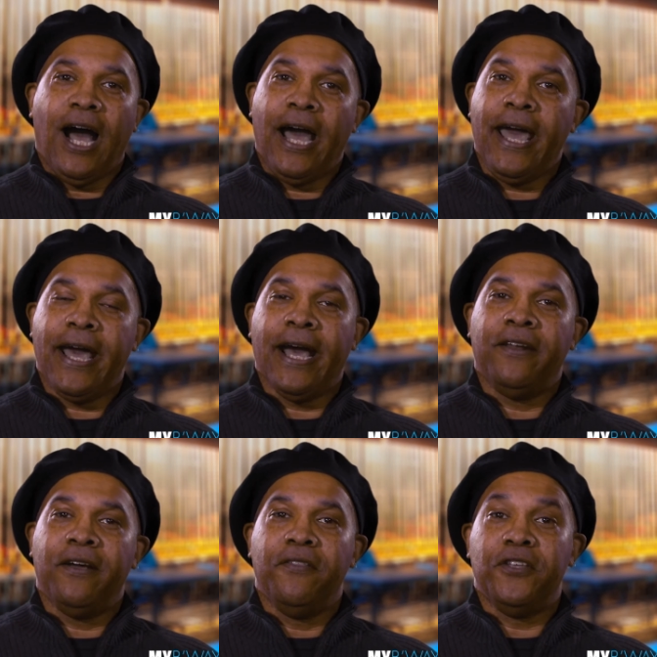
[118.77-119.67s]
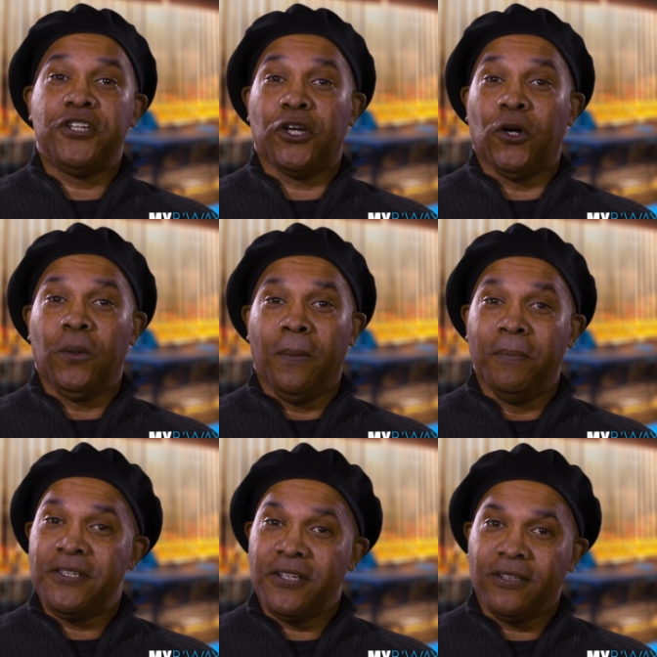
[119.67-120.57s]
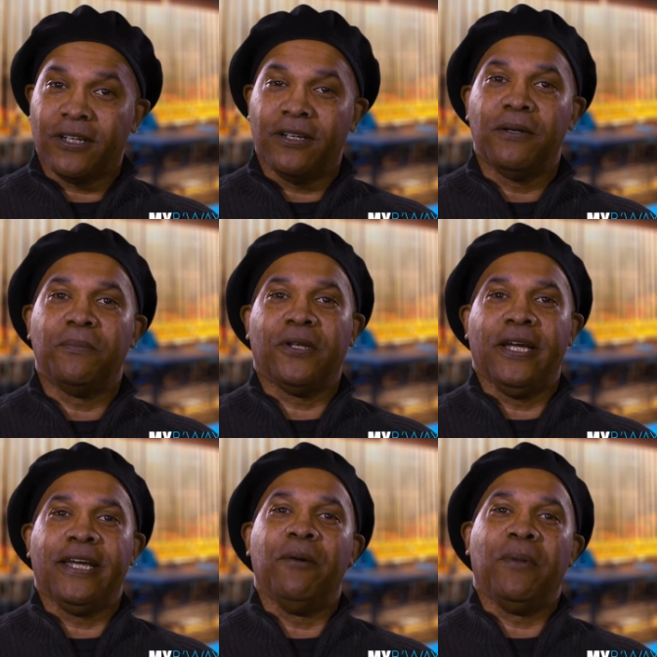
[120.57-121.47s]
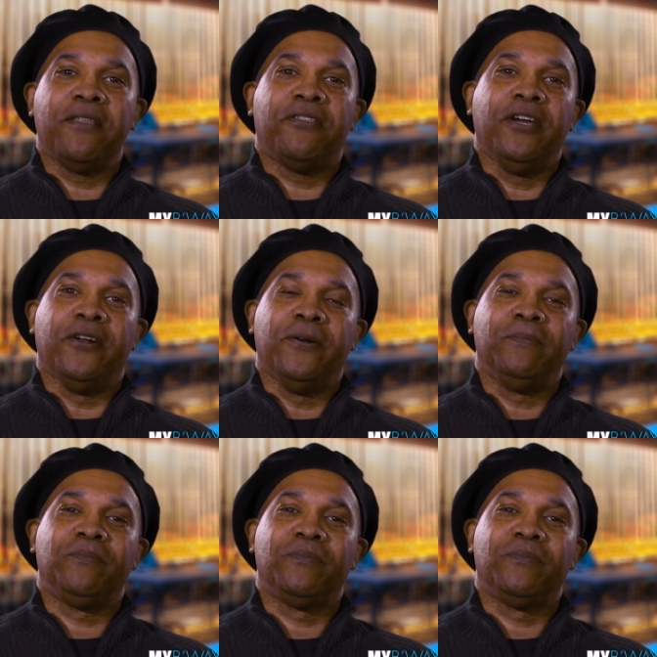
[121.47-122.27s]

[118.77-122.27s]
I had the show Matilda playing at my theater.